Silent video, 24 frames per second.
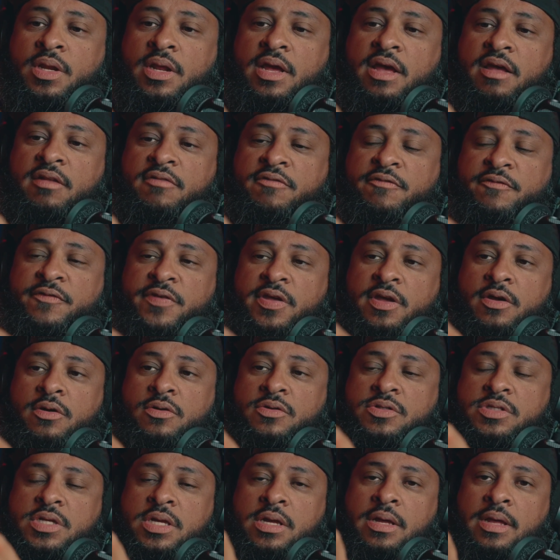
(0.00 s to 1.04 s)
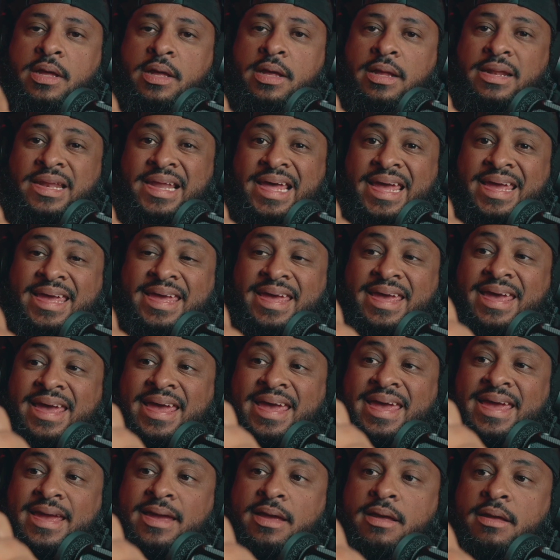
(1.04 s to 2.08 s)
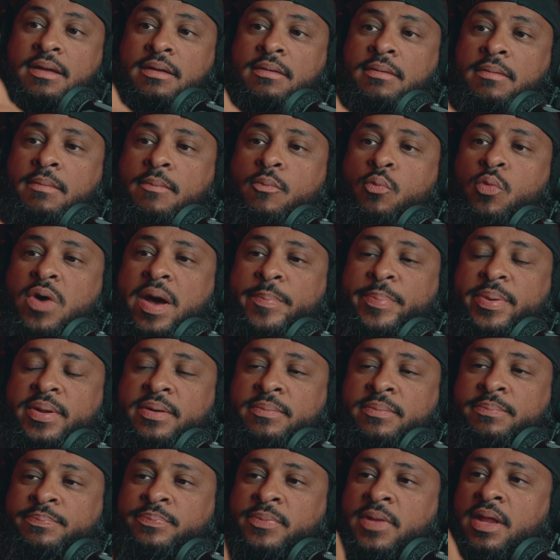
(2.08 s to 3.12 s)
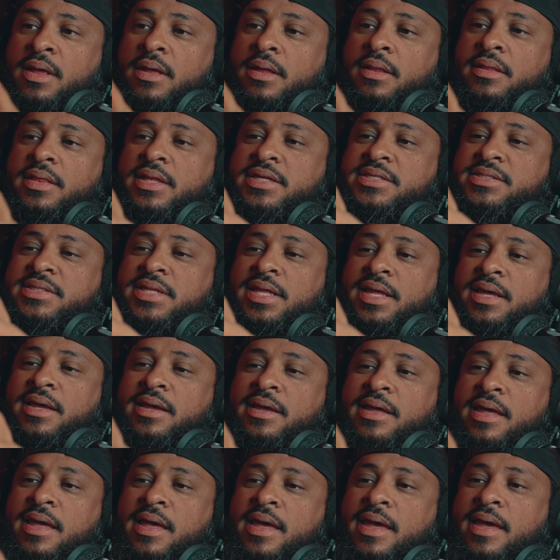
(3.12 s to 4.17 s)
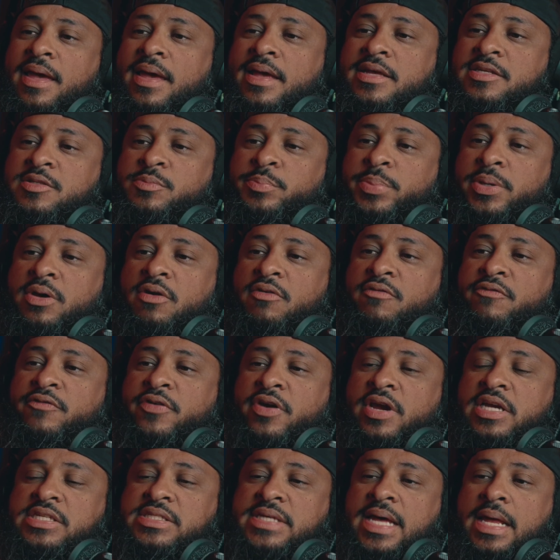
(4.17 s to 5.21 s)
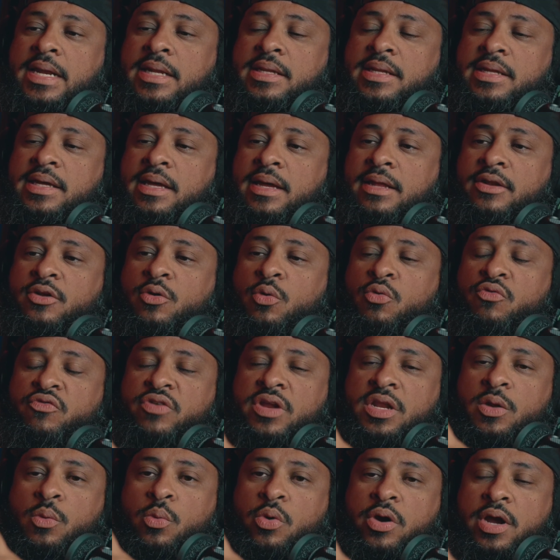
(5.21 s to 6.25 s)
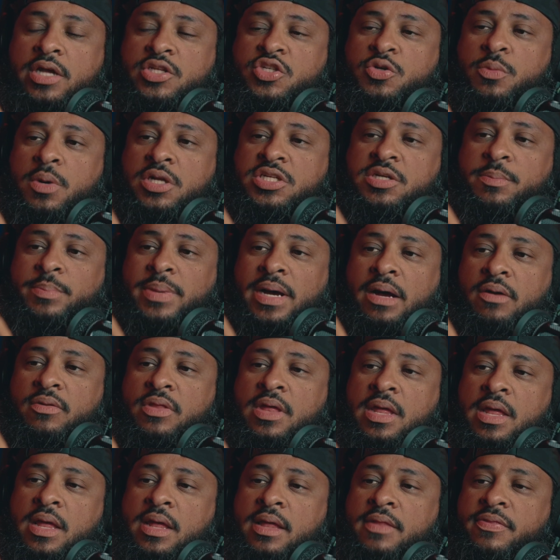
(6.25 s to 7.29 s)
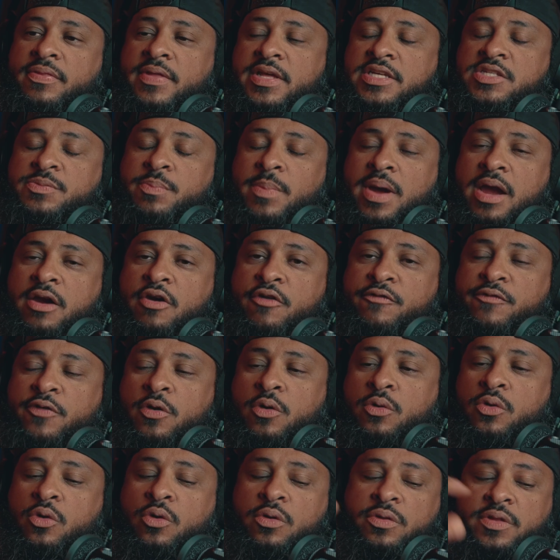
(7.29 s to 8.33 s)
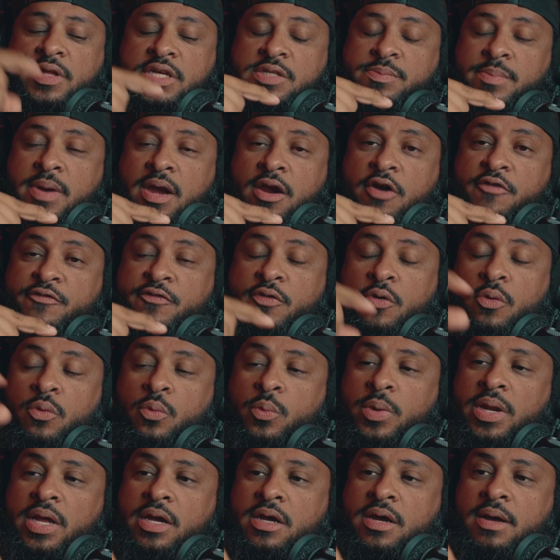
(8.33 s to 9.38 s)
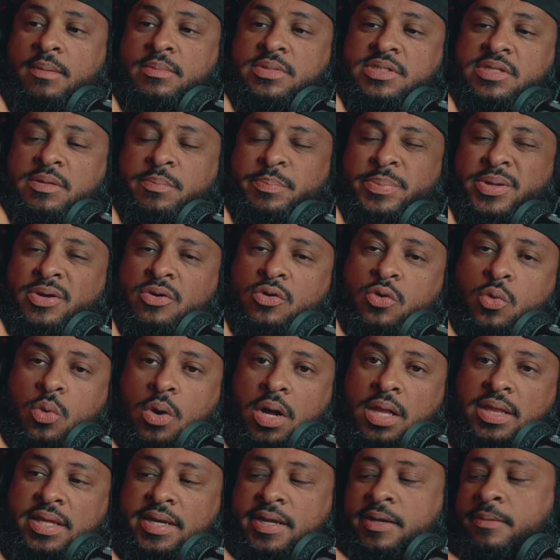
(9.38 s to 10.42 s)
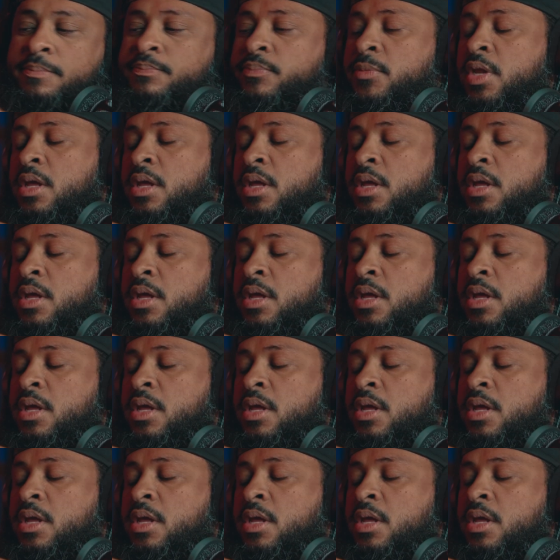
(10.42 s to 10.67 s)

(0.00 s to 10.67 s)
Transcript: It feels like a weapon. And this thing is built very solidly. I don't really worry too much about this microphone or this microphone when it comes to build quality.